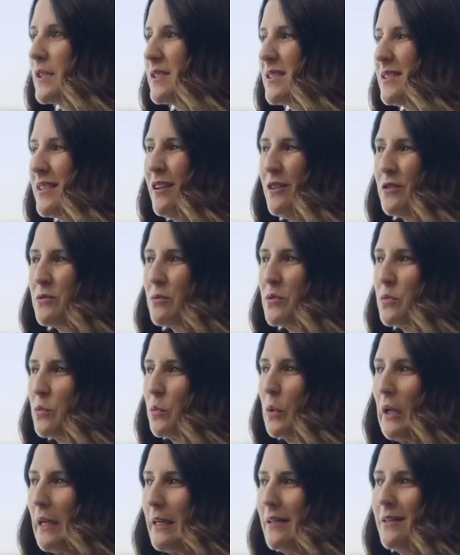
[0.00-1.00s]
The sales was
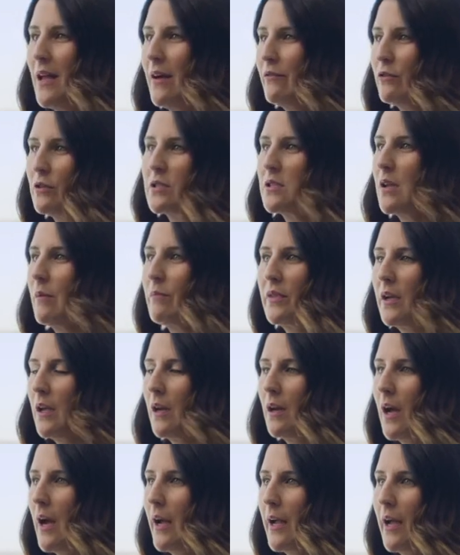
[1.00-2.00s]
really never
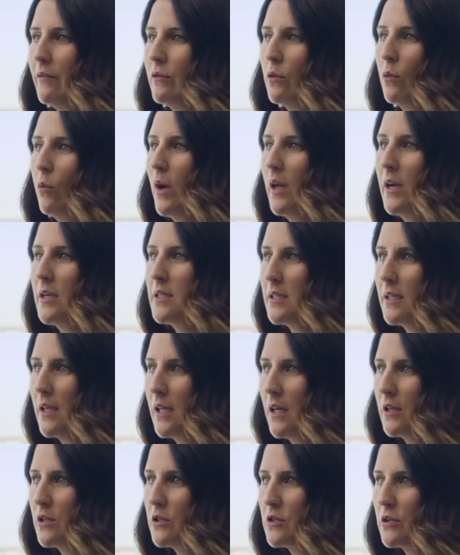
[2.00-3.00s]
something I ever wanted to
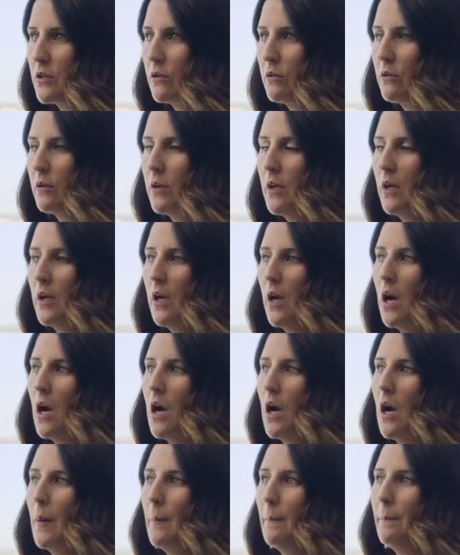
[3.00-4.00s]
get into.
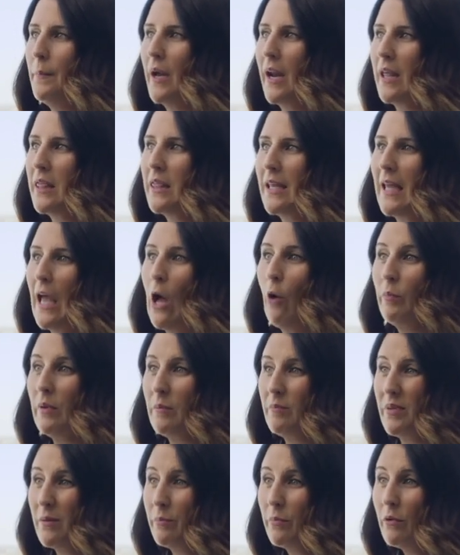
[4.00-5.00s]
But I think
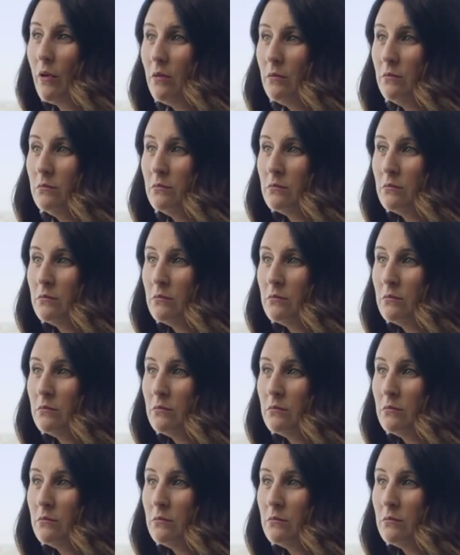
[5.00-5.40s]
helping people,